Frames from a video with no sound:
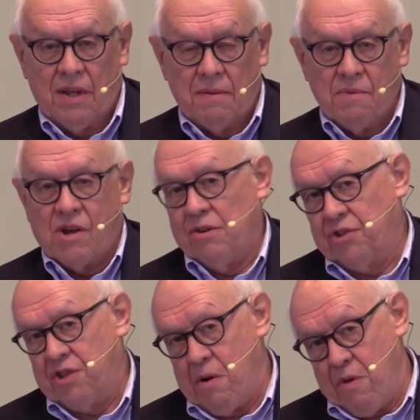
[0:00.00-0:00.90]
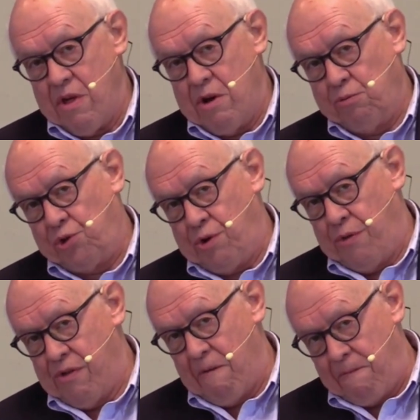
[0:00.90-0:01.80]
because there were those who
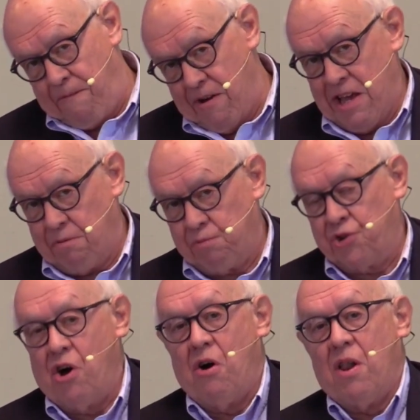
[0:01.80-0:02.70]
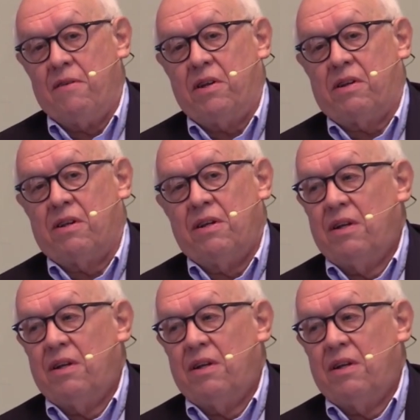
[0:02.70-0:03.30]
thought faith was all of it,